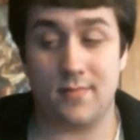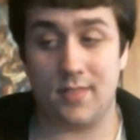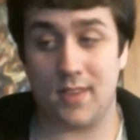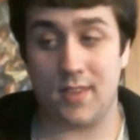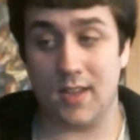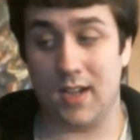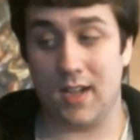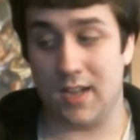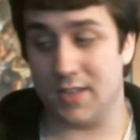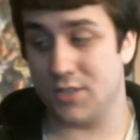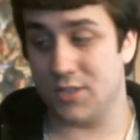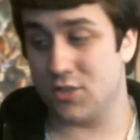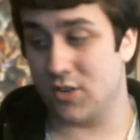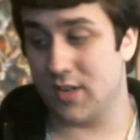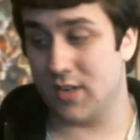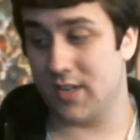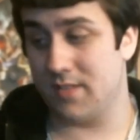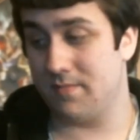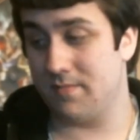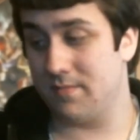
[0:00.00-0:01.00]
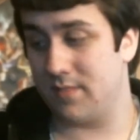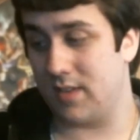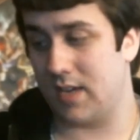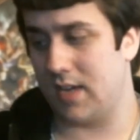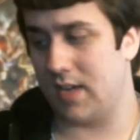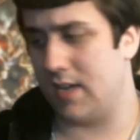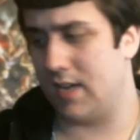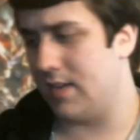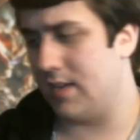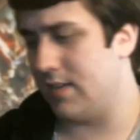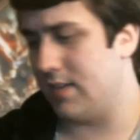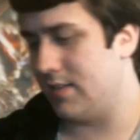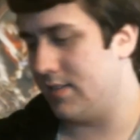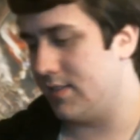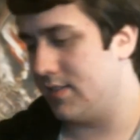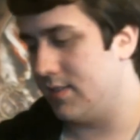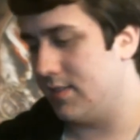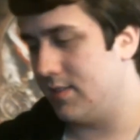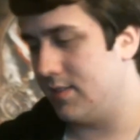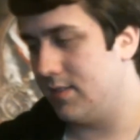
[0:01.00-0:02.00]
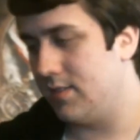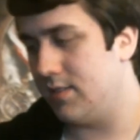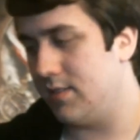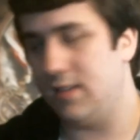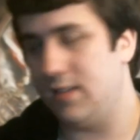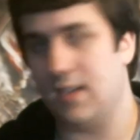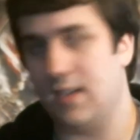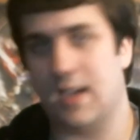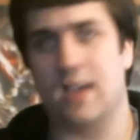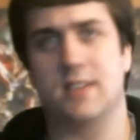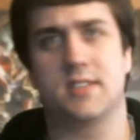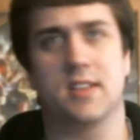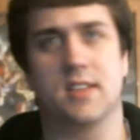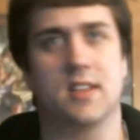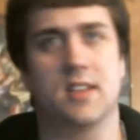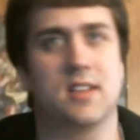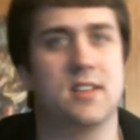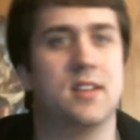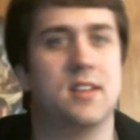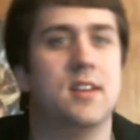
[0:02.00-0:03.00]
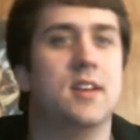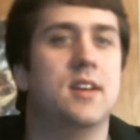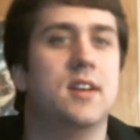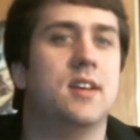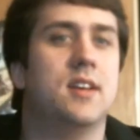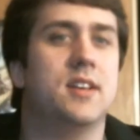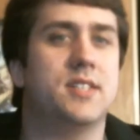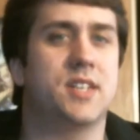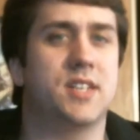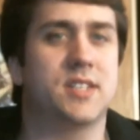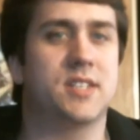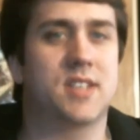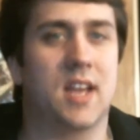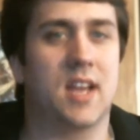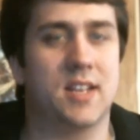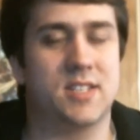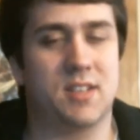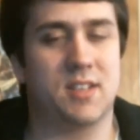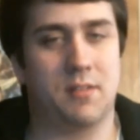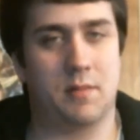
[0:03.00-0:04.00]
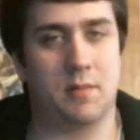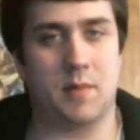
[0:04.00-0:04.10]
I enjoyed it. And yeah, so these are just kind of some of my